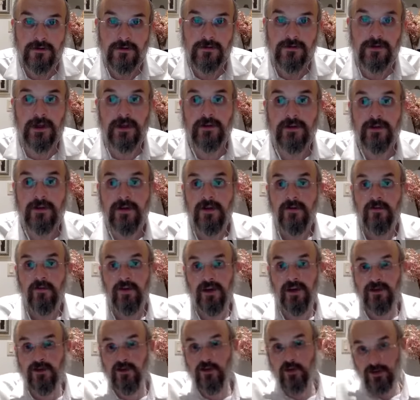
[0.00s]
Right?
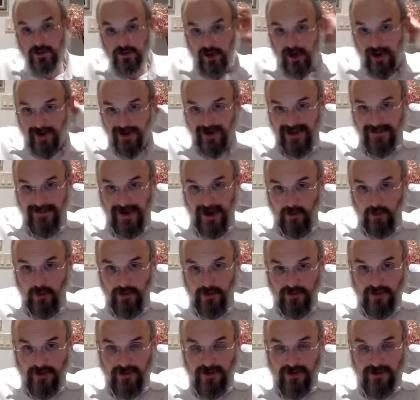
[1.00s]
Because you weren't honest about
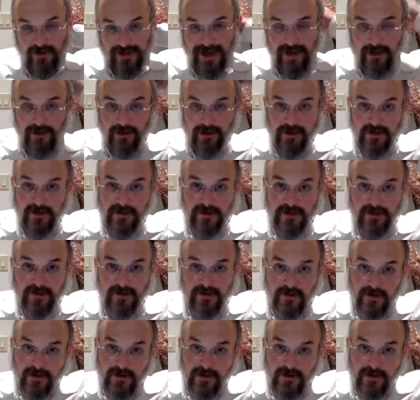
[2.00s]
what the sale is.